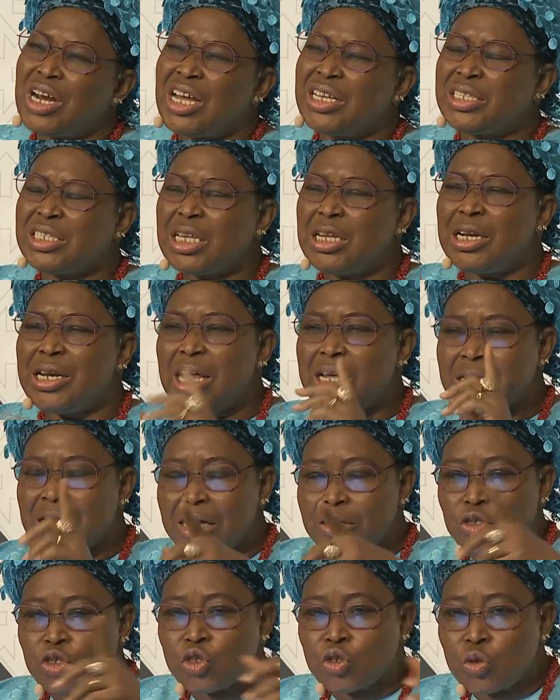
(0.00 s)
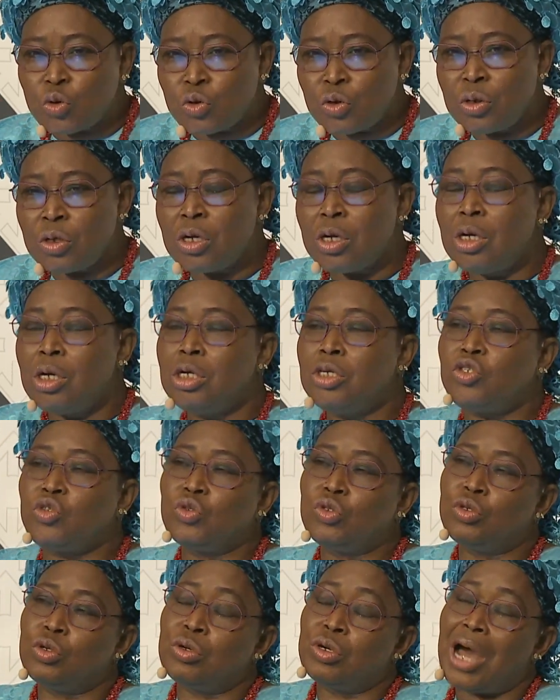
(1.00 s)
I said, let us show
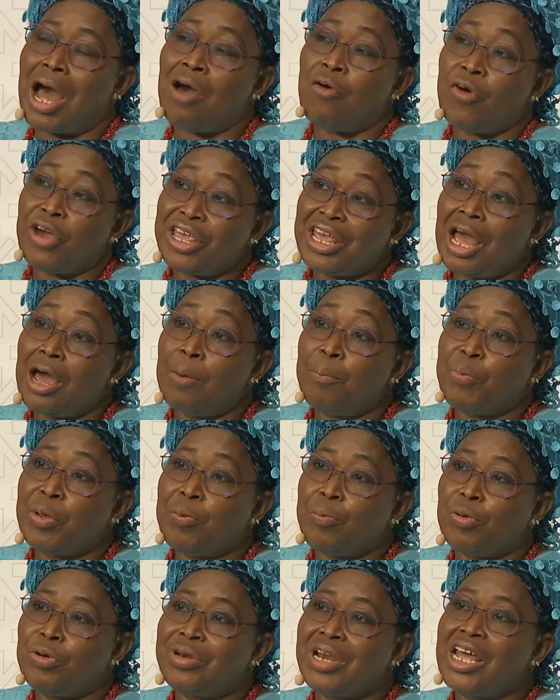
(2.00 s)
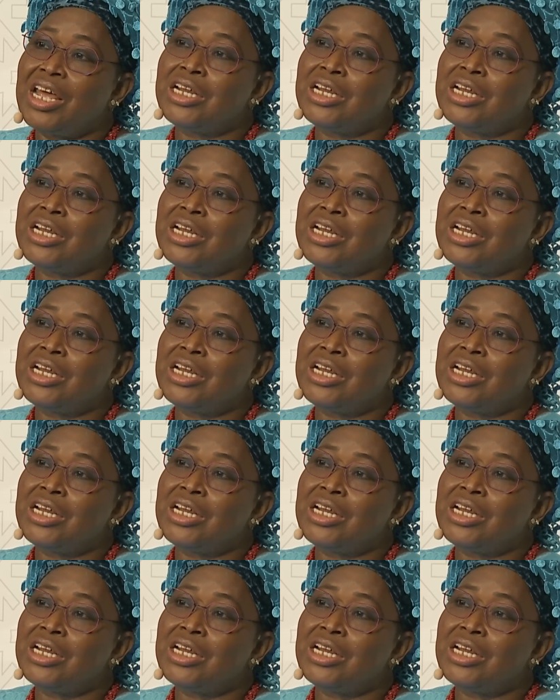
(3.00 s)
to our young people